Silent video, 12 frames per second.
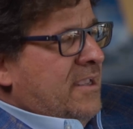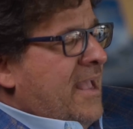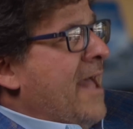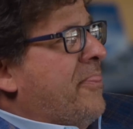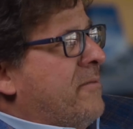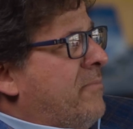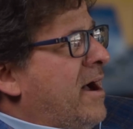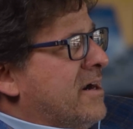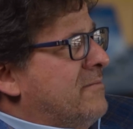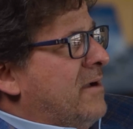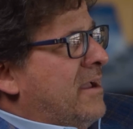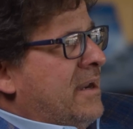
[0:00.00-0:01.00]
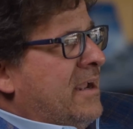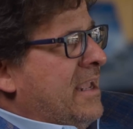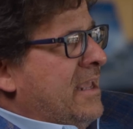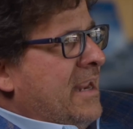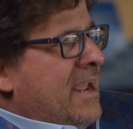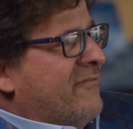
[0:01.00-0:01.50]
at the bottom, and I
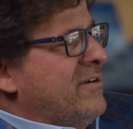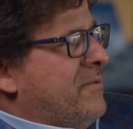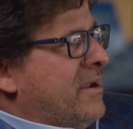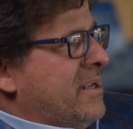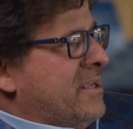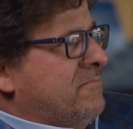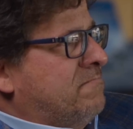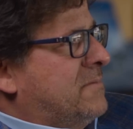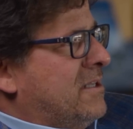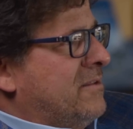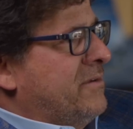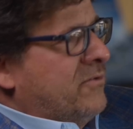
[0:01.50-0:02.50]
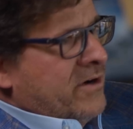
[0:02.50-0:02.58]
had everybody telling me,